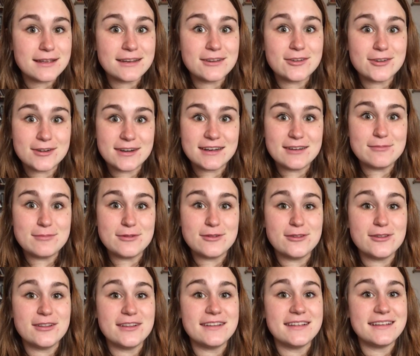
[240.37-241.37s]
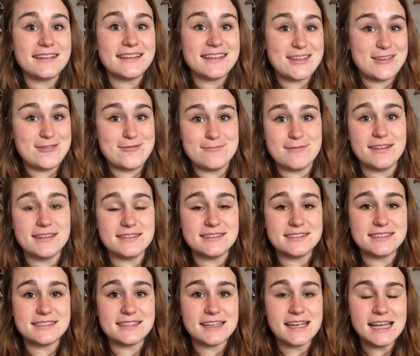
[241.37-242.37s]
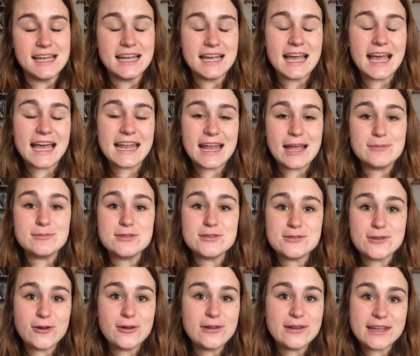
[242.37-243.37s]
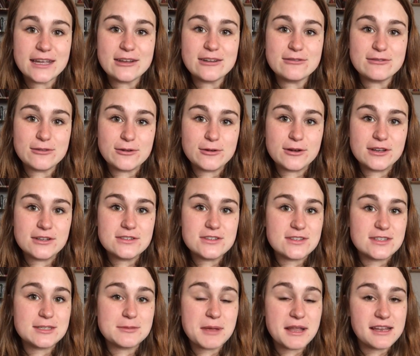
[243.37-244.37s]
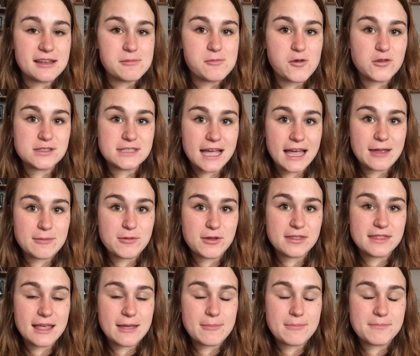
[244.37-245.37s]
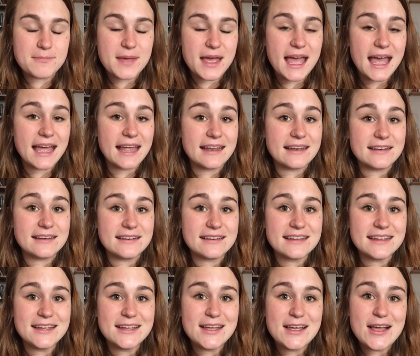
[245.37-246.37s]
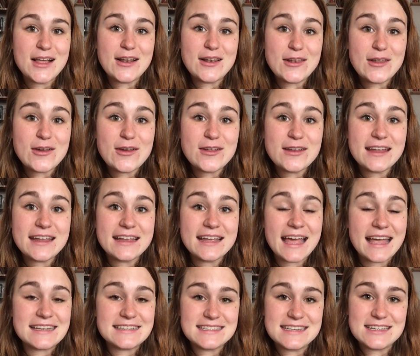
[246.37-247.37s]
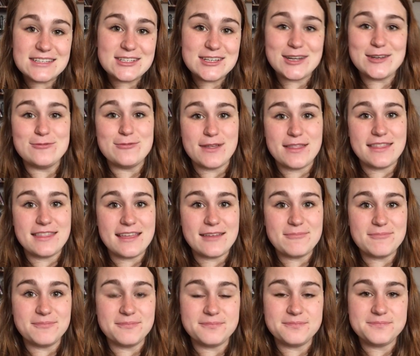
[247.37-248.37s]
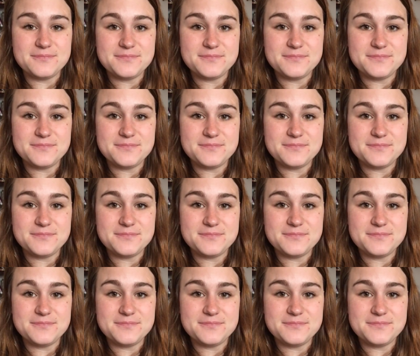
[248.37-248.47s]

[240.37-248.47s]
incredible humans. And I'm so looking forward to spending more time with them and learning and teaching with them.